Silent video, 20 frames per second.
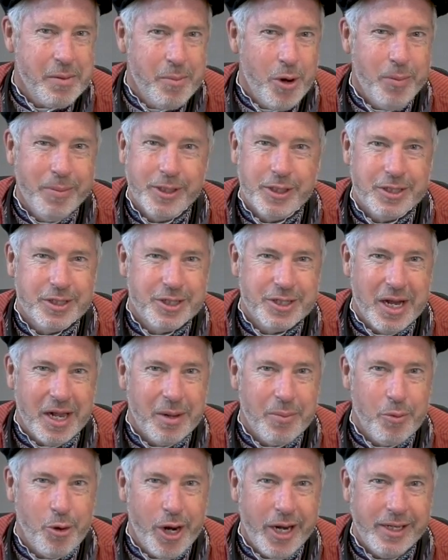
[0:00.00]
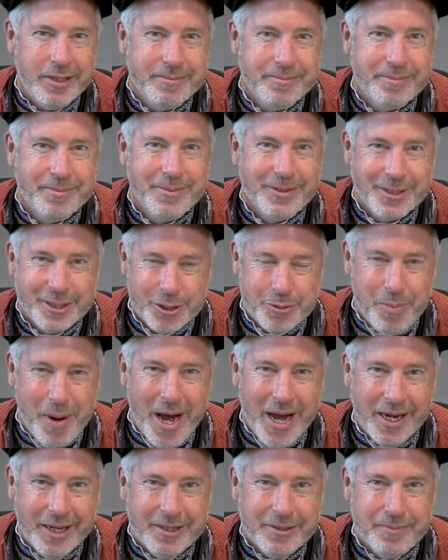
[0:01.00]
a moment to celebrate,
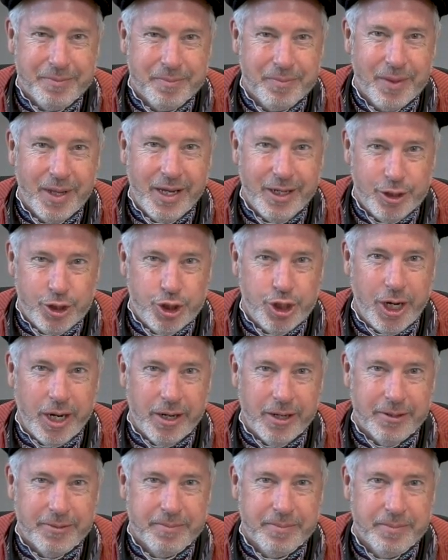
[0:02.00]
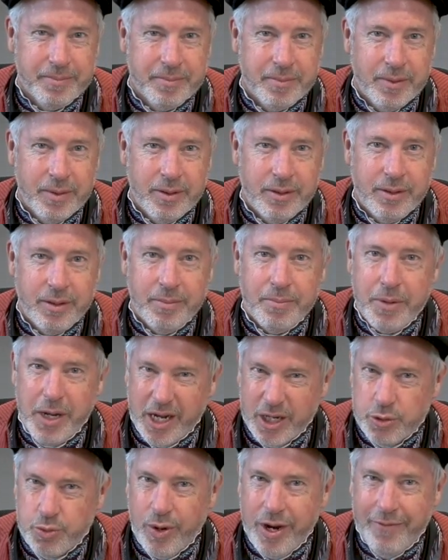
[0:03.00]
smile, and share,
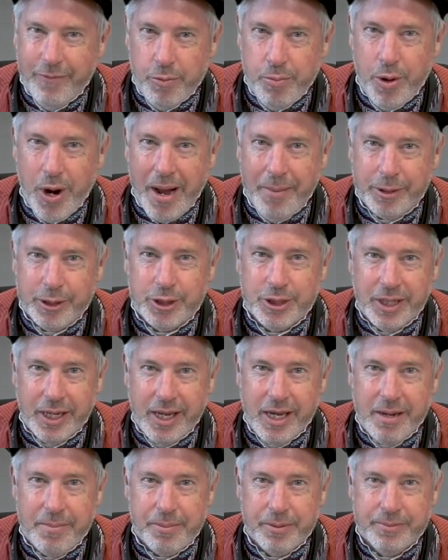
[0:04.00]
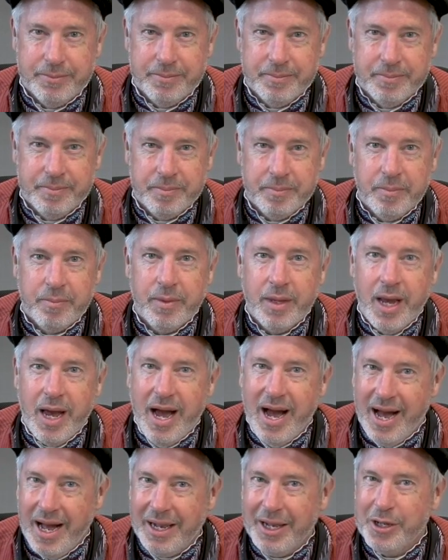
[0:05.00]
because we have a promise to keep.
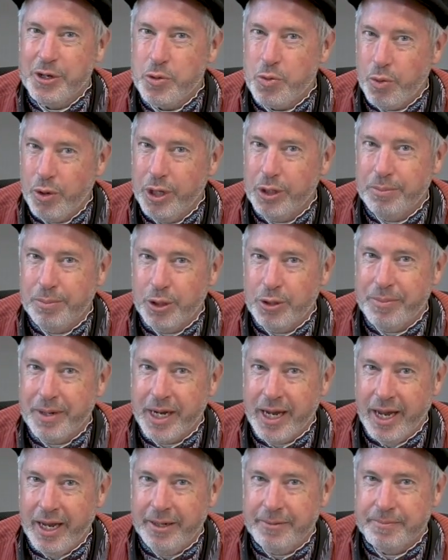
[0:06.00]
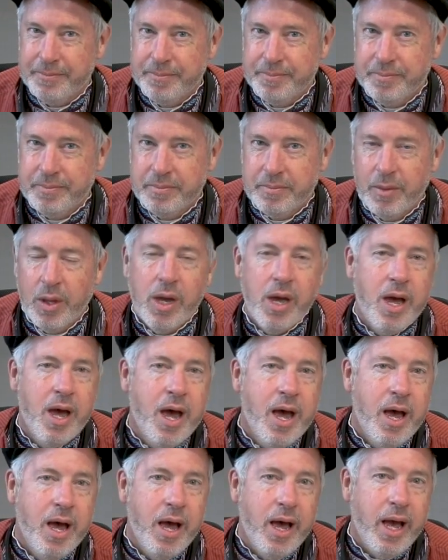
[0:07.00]
Holland will bloom again.
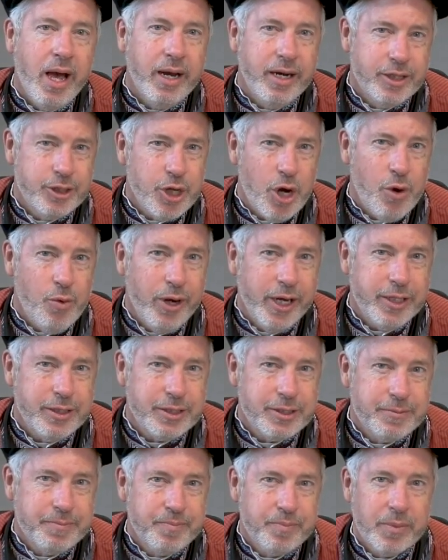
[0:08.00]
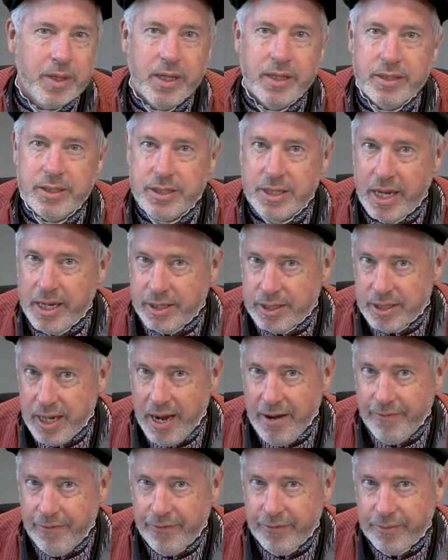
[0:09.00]
And as always, stay
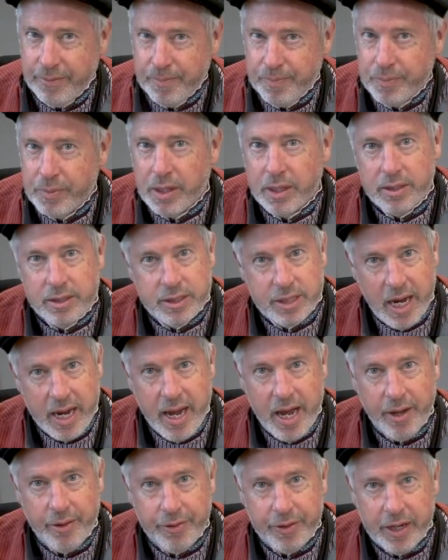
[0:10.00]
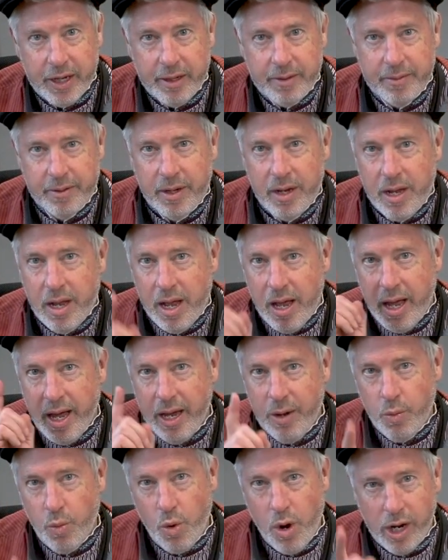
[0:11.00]
safe, stay healthy,
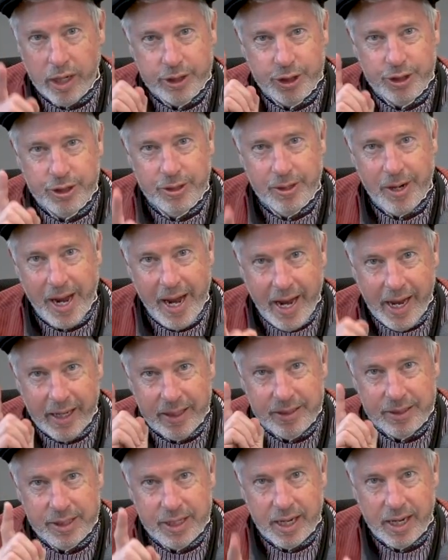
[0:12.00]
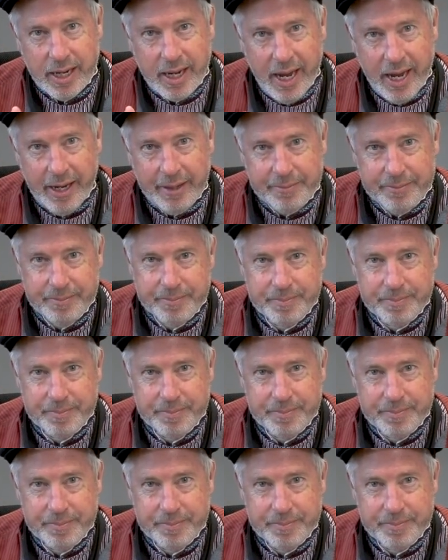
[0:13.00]
and wash your hands again.